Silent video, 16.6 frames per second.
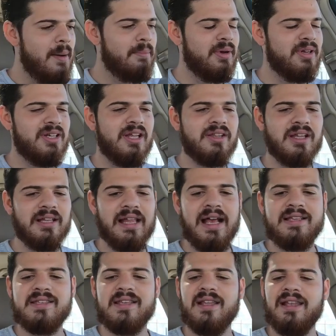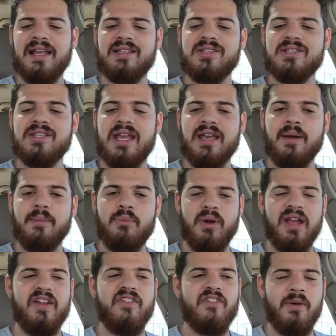But nonetheless, let's take a
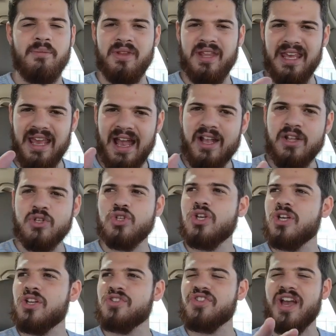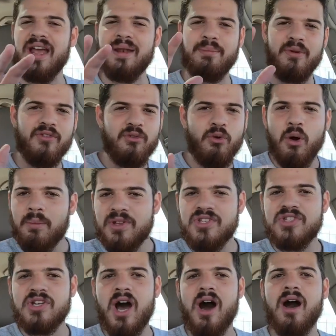break from the engines and
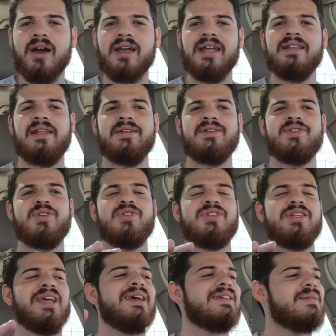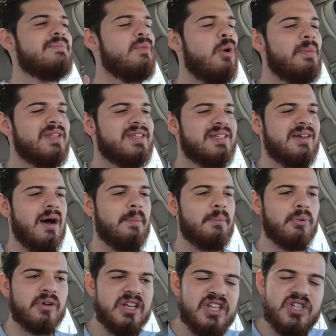performance talk, and let's just take a moment to
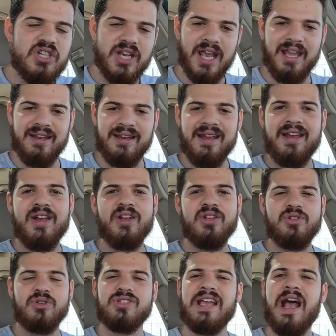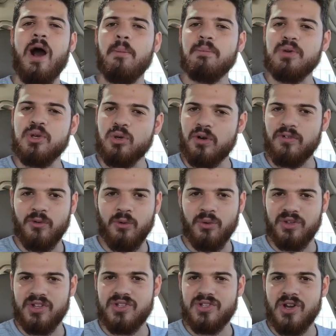appreciate just how
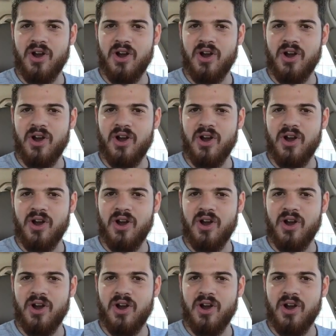beautiful this